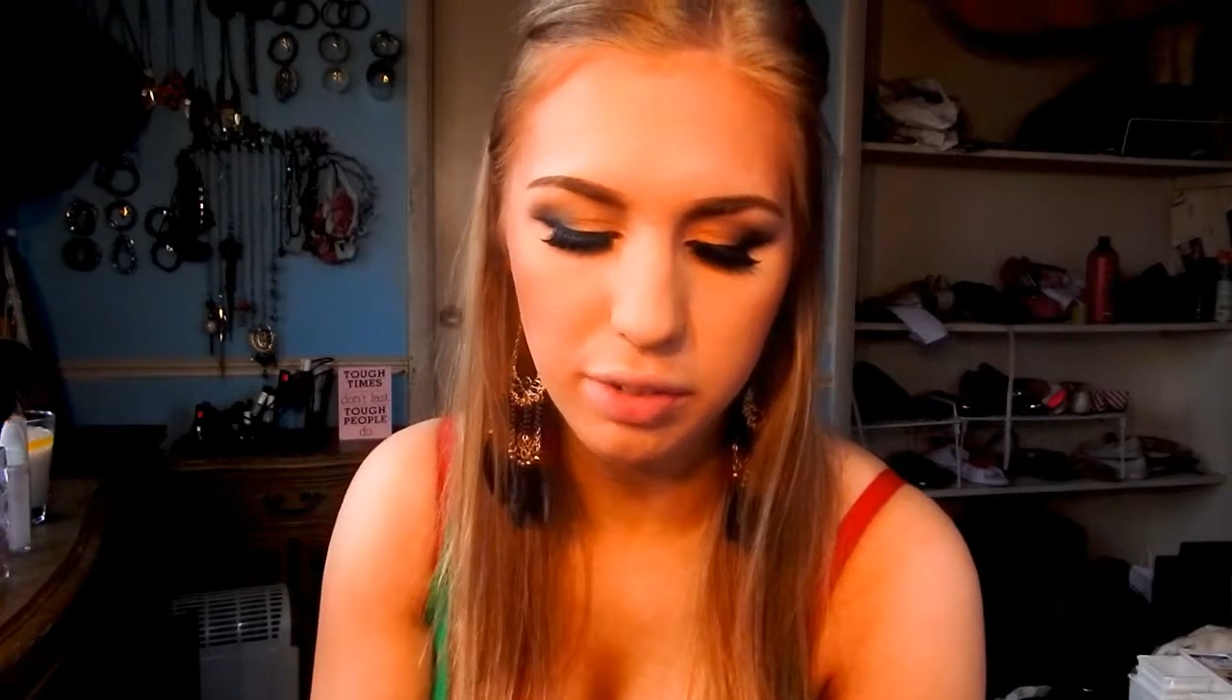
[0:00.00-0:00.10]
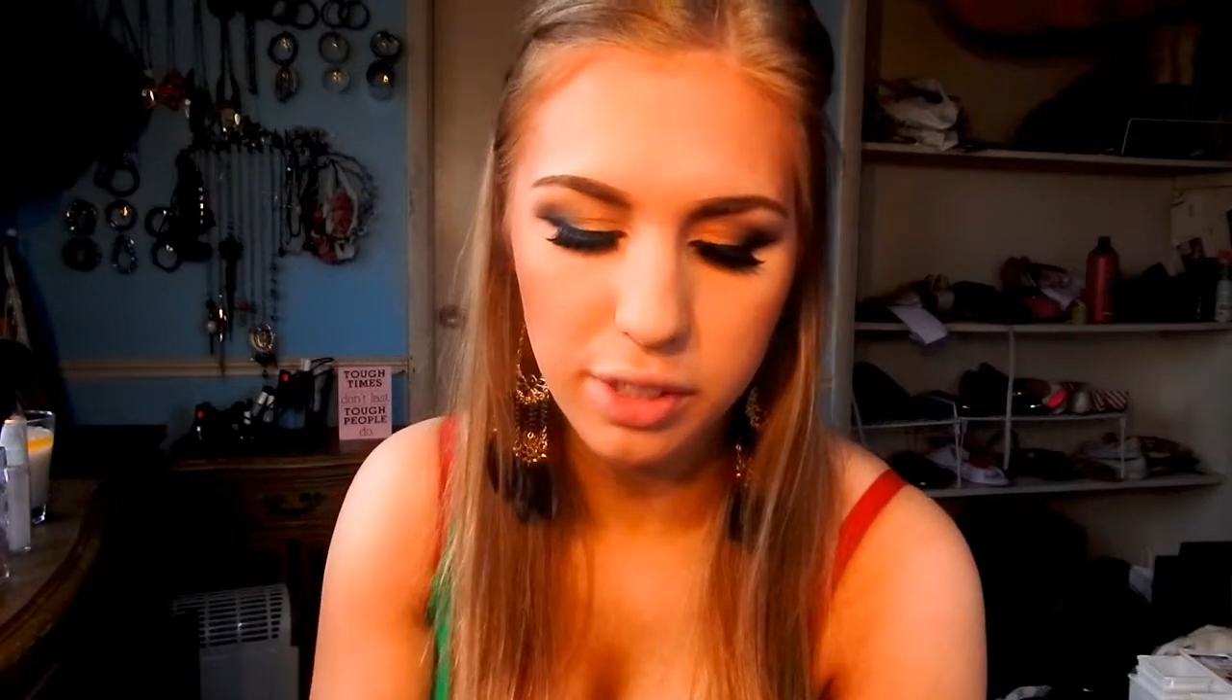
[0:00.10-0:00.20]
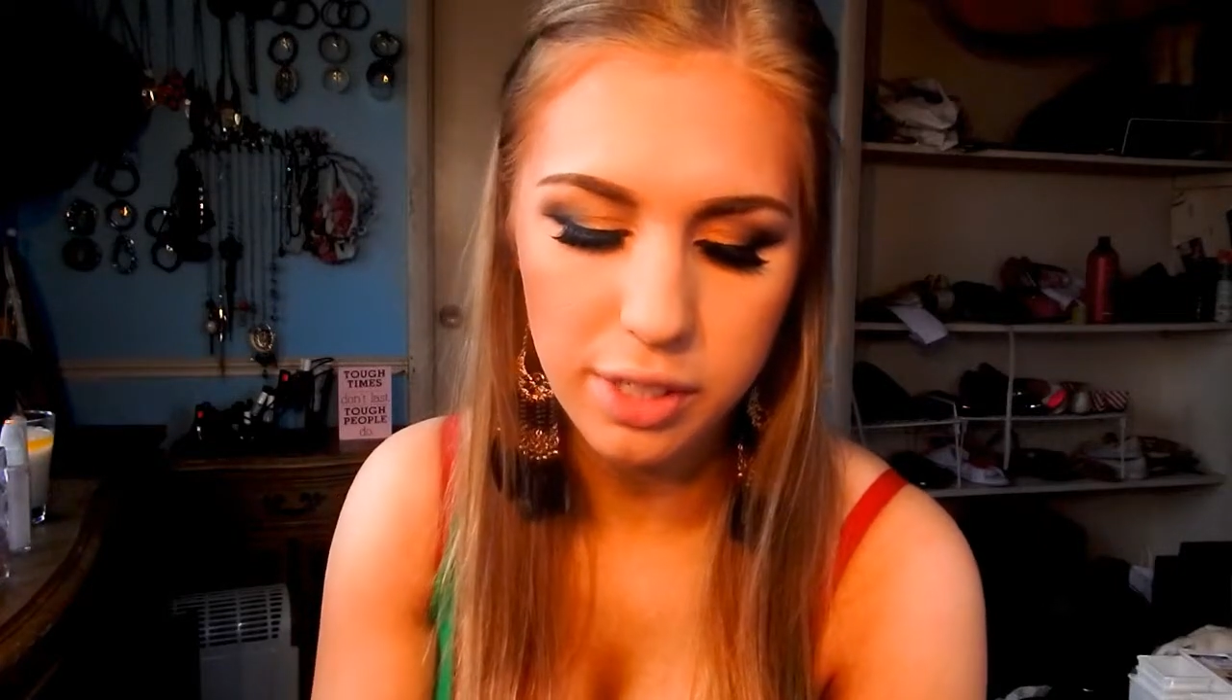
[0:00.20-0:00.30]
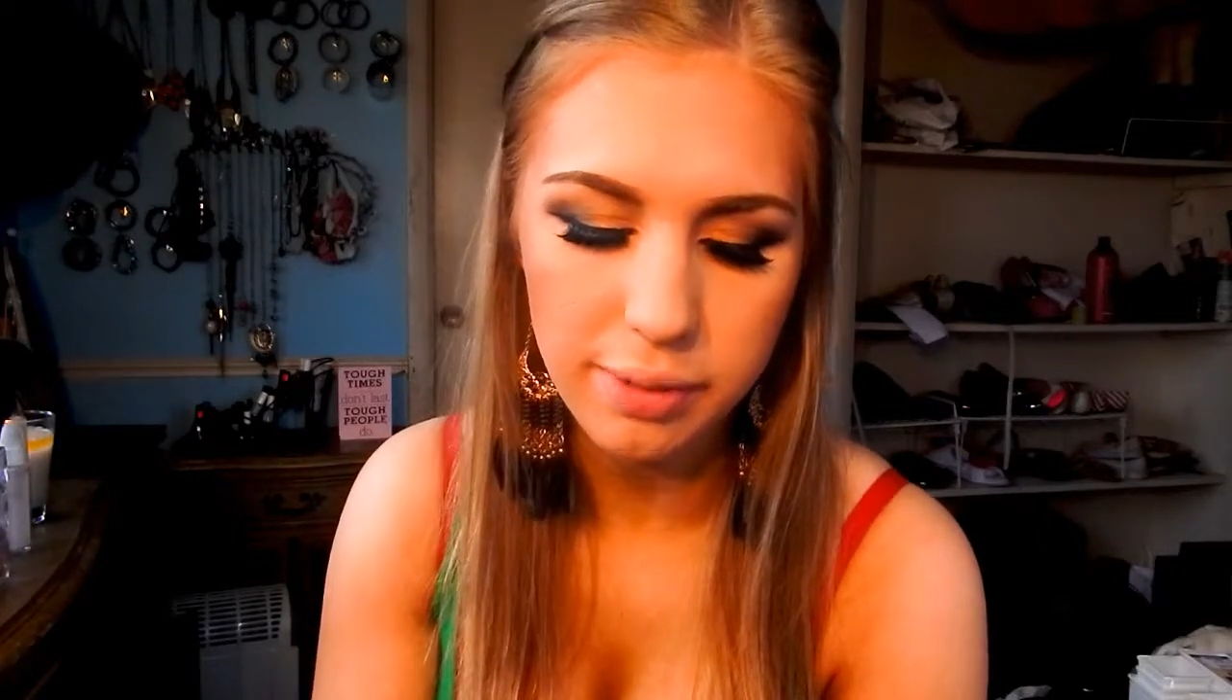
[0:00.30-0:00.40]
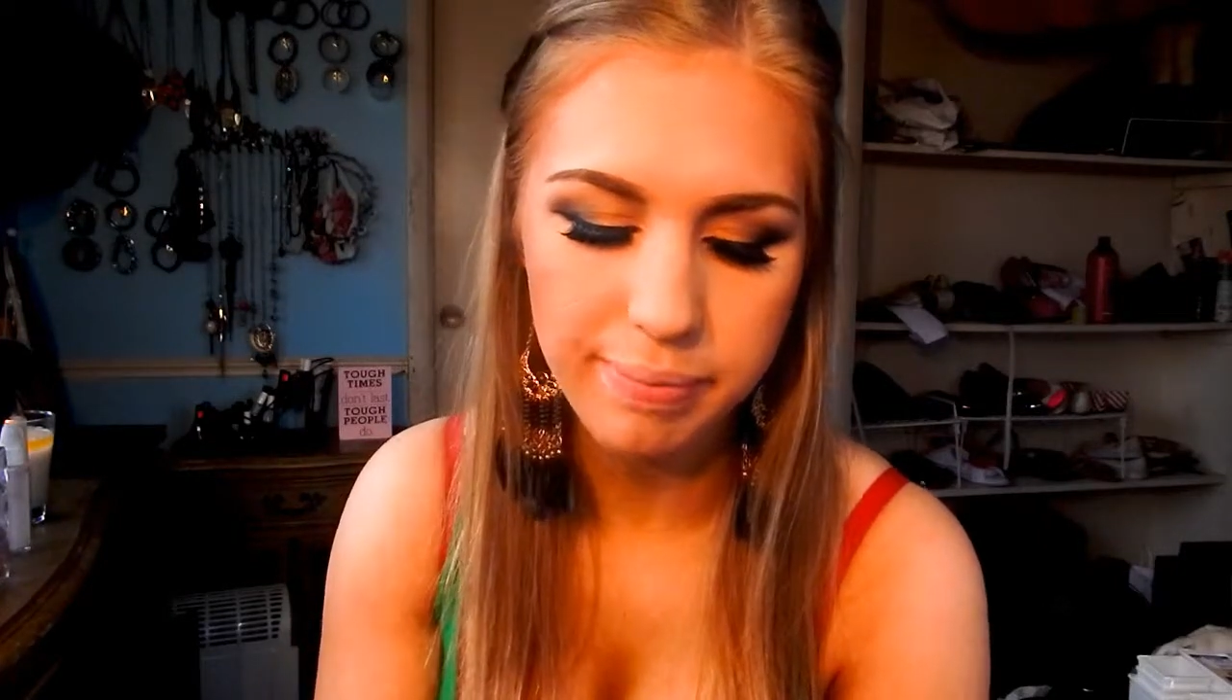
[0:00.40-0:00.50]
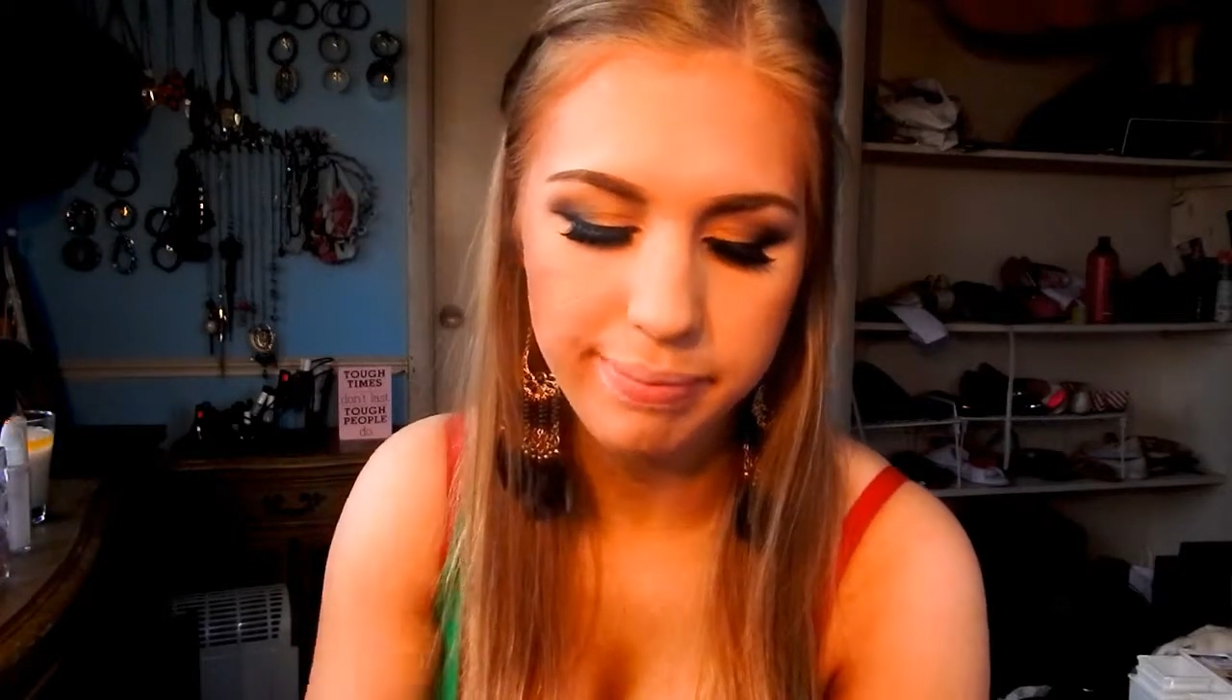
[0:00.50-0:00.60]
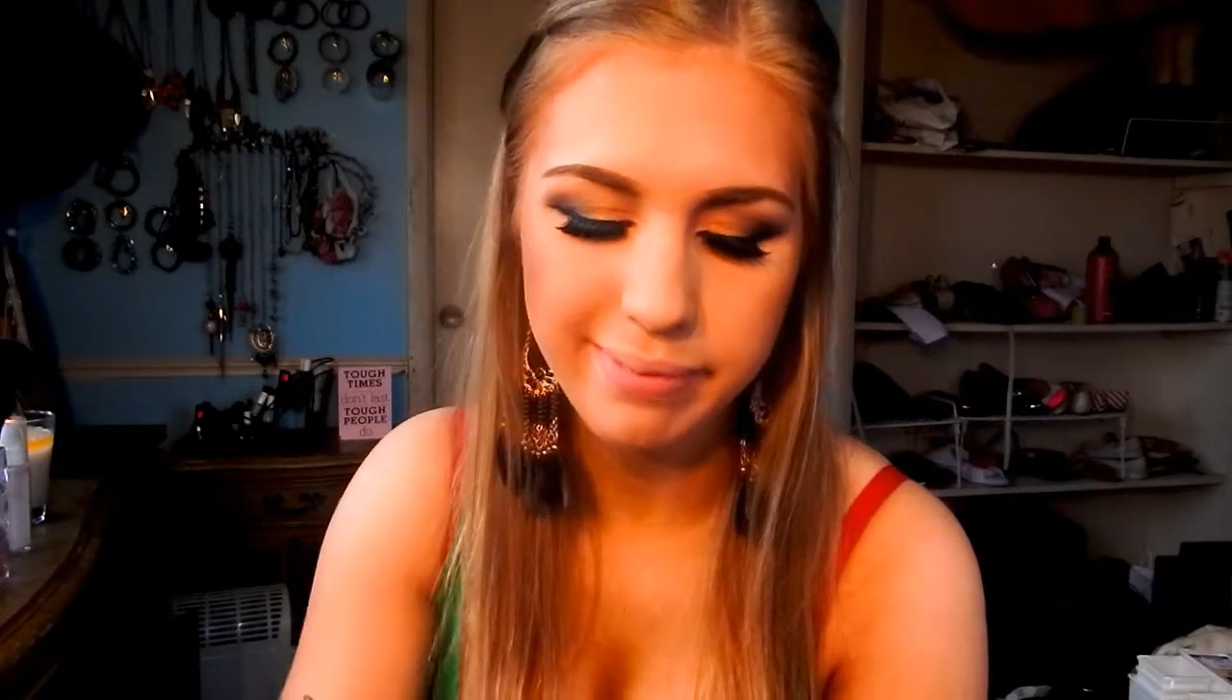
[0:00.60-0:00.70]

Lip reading: first,